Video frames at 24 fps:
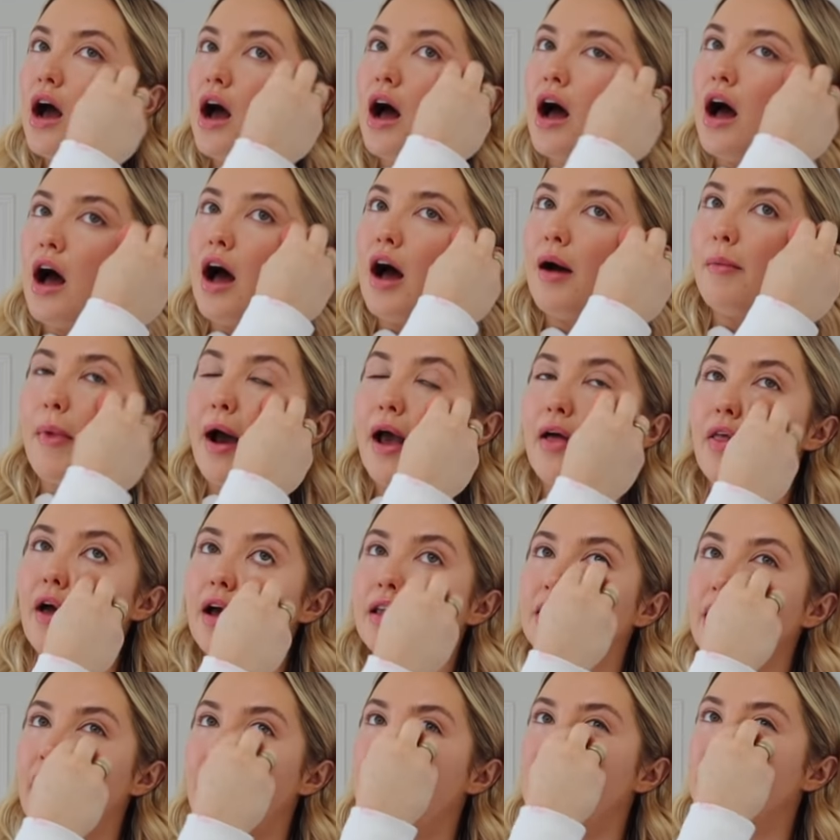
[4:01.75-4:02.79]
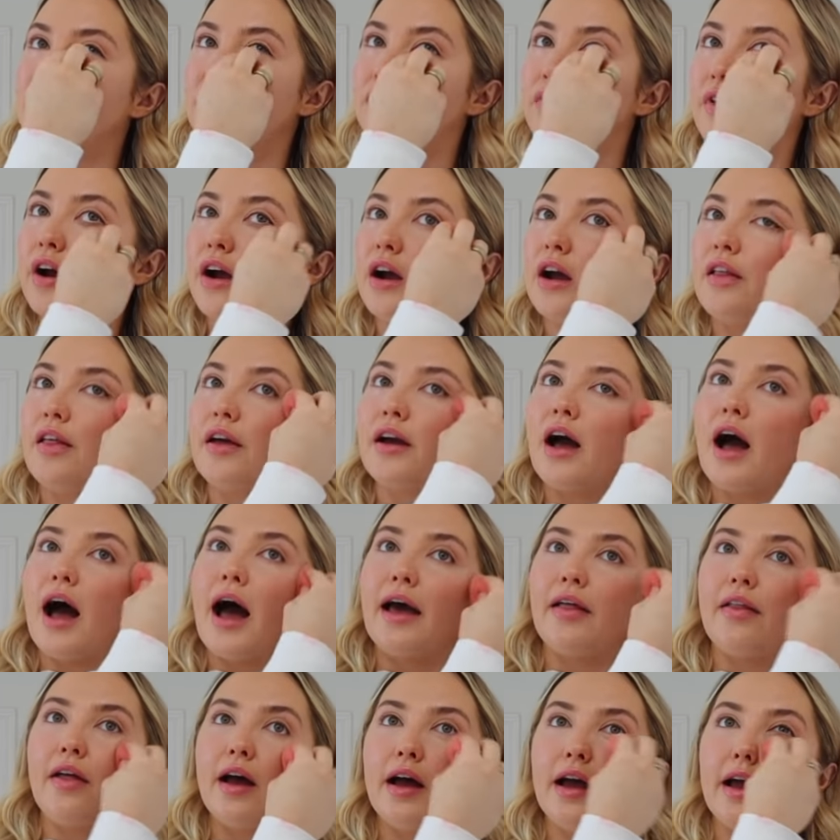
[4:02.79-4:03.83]
Um, I like that it's very like
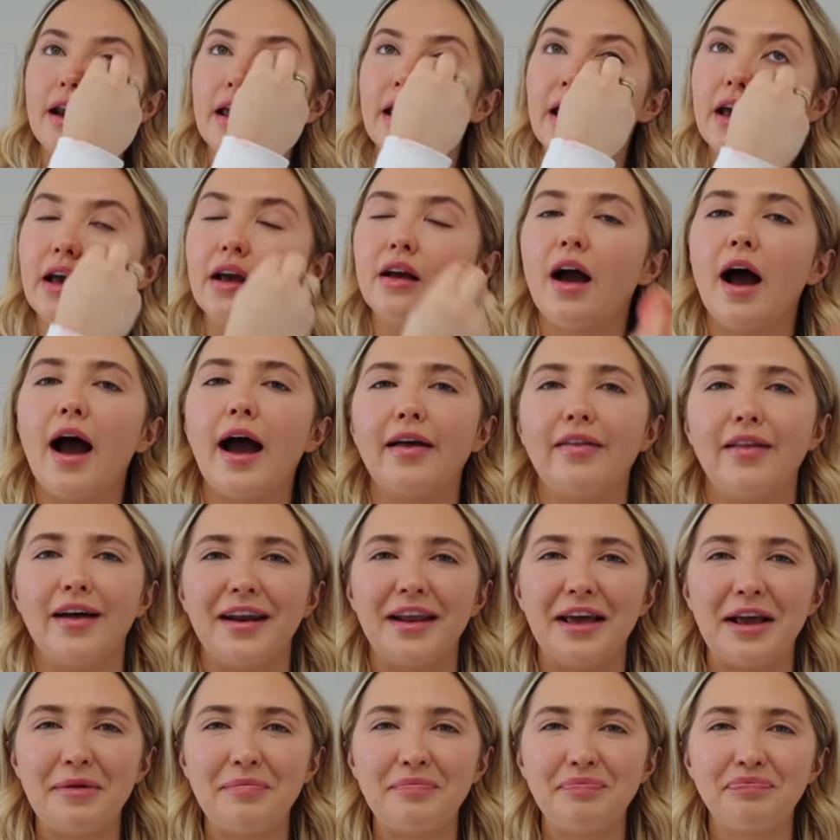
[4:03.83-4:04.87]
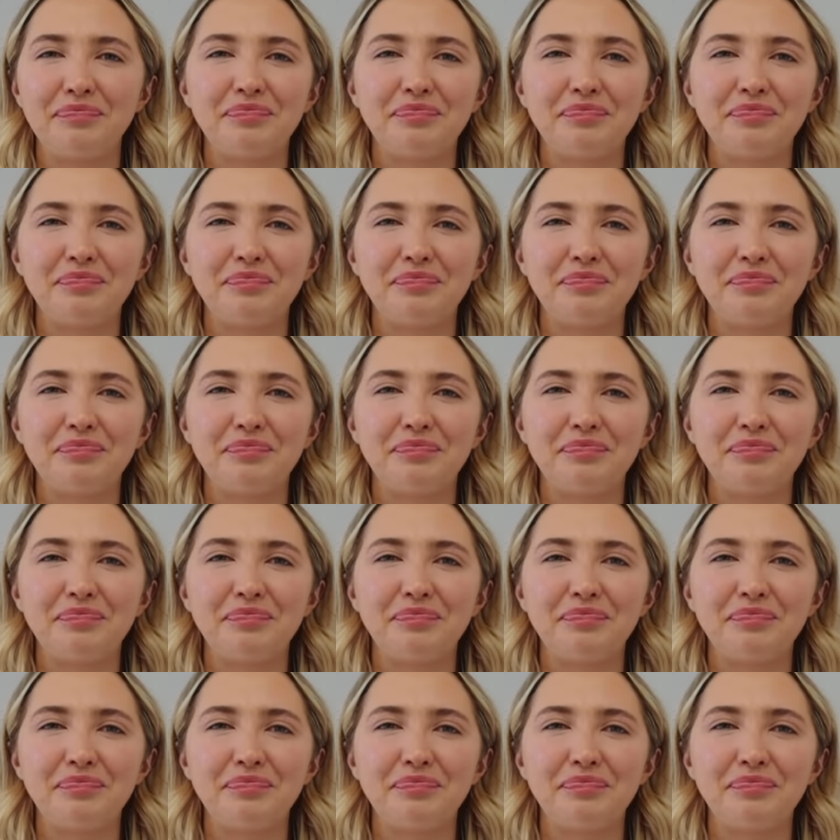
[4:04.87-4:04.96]
highlighting, highlighting.